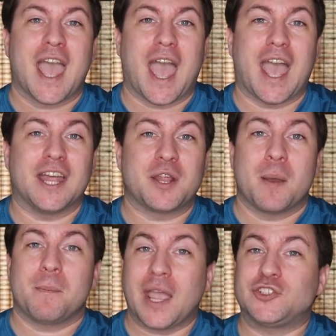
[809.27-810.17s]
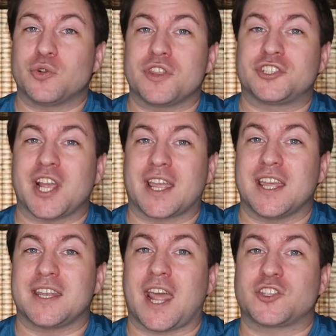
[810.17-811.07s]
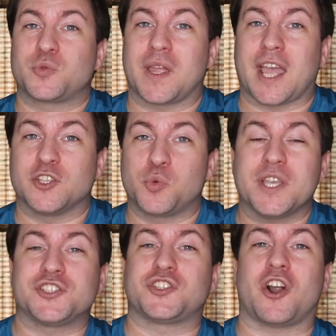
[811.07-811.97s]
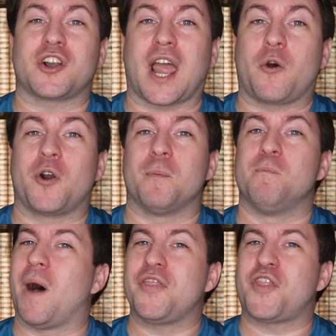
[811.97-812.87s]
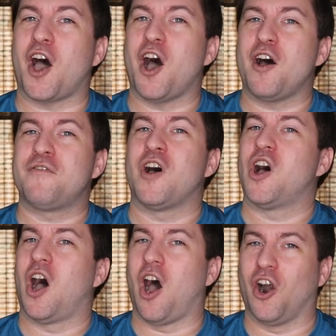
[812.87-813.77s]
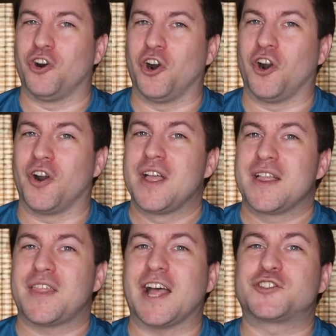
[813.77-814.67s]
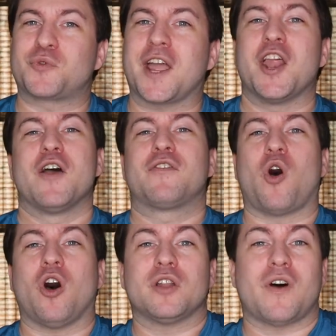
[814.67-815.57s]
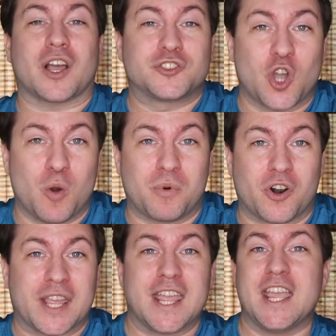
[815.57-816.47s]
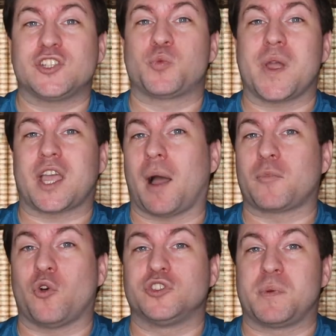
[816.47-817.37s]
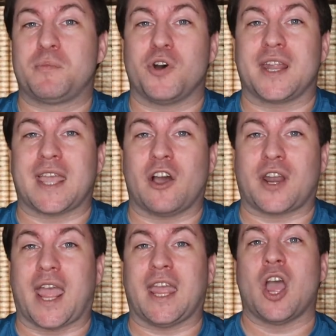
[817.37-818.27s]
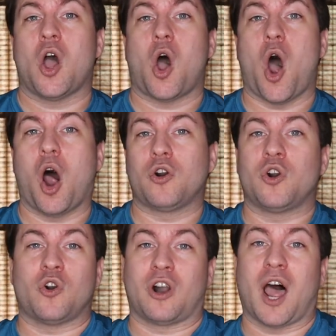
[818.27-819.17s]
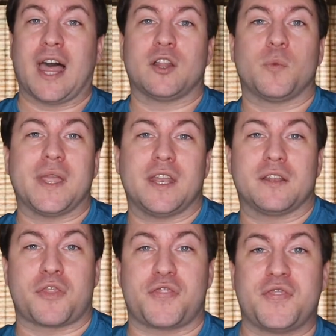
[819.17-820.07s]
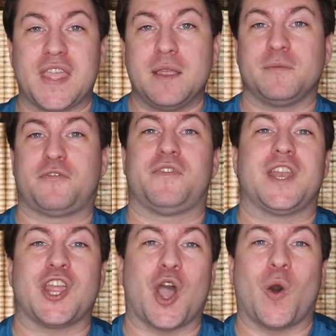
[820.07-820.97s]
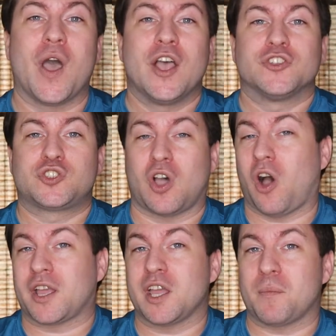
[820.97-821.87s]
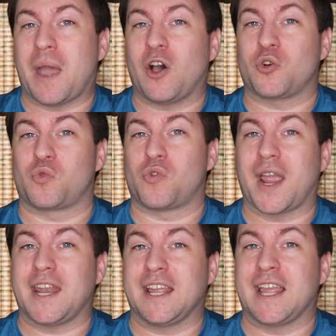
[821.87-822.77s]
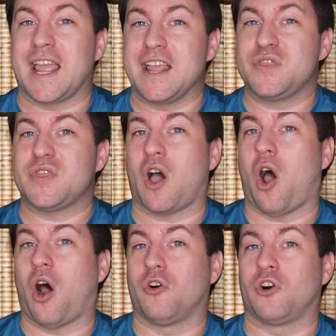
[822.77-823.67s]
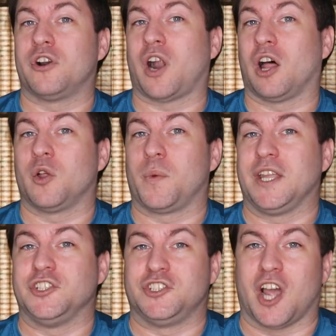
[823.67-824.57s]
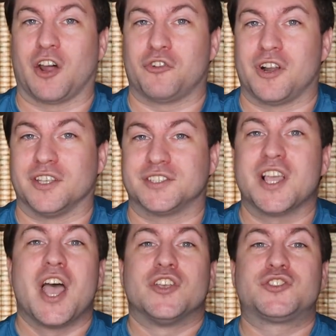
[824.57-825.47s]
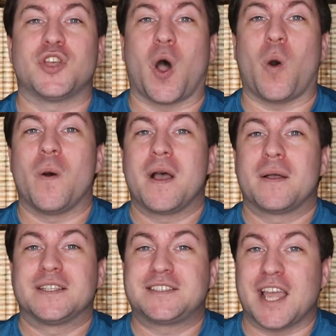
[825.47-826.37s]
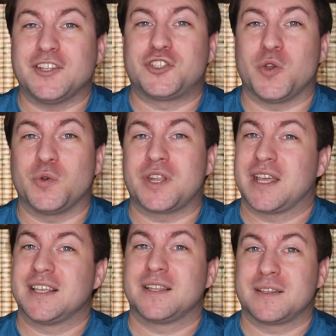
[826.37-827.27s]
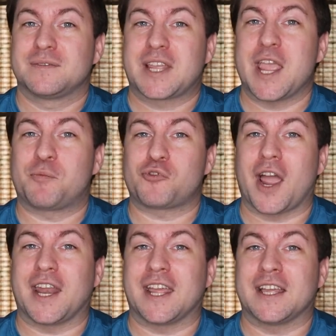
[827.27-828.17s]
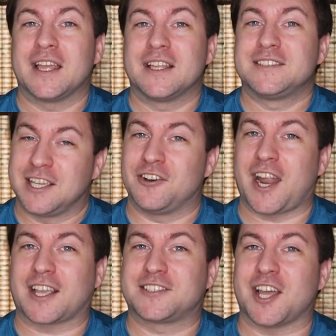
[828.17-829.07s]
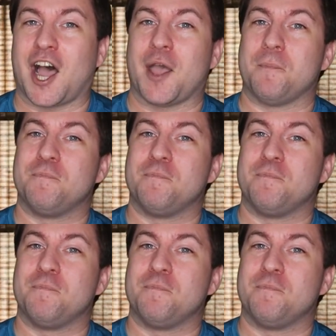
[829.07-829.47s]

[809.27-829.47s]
and make sure to check in next week as we start our month of horror. That's right, for all of October, each week I'm going to be putting out a horror or Halloween themed video talking about writing in the horror and Halloween genres. So stay tuned, keep writing, till next time.